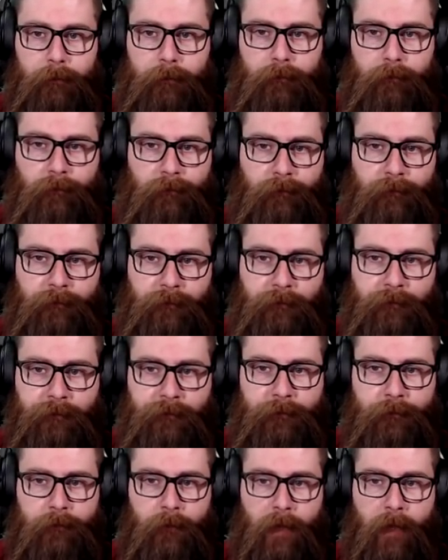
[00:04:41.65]

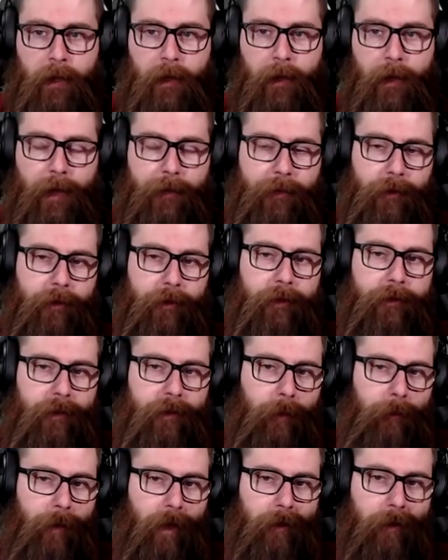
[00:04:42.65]
And the reason
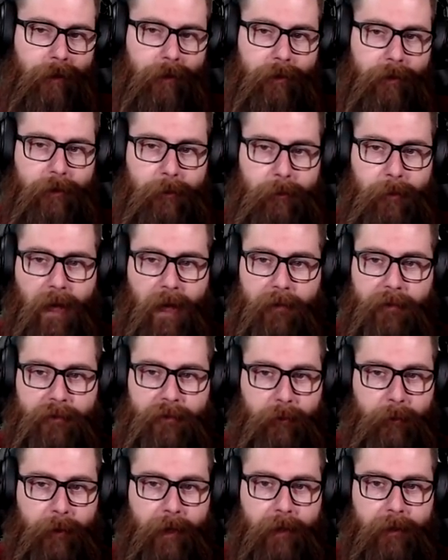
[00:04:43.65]
I'm not using buffs
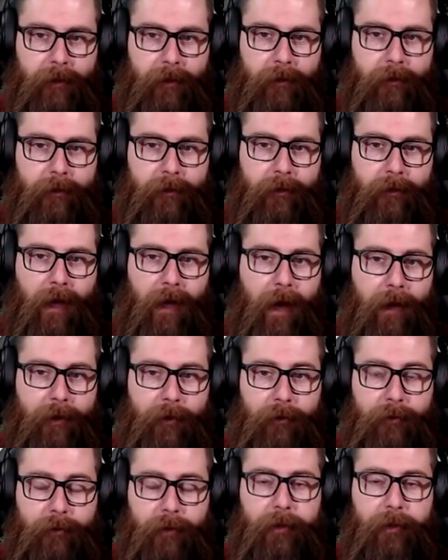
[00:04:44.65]
from Ignis is I
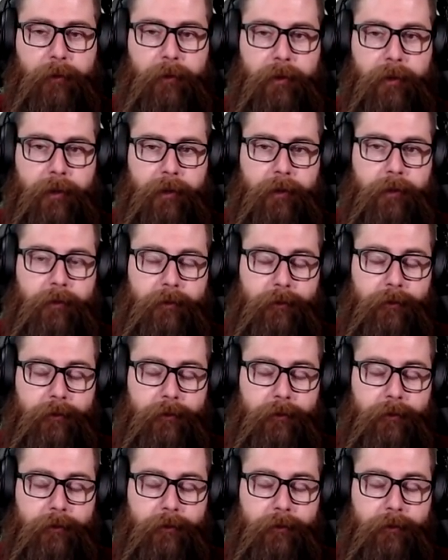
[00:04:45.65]
just really want